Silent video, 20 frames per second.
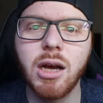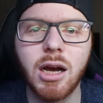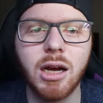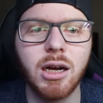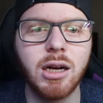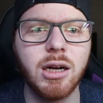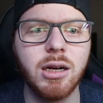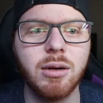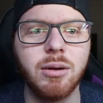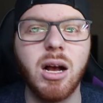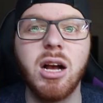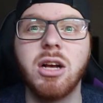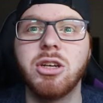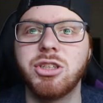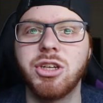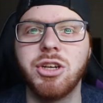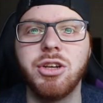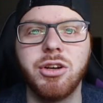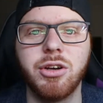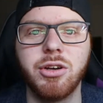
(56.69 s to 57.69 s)
I'll
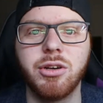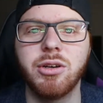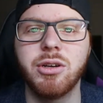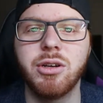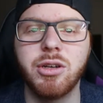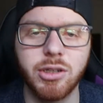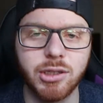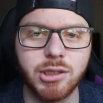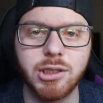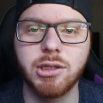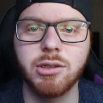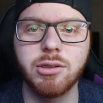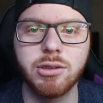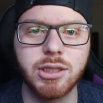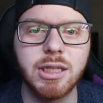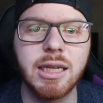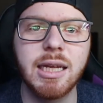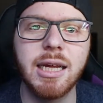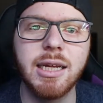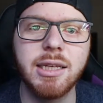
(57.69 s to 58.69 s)
show you the
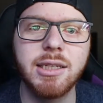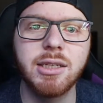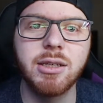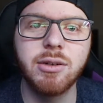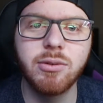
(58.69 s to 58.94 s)
results later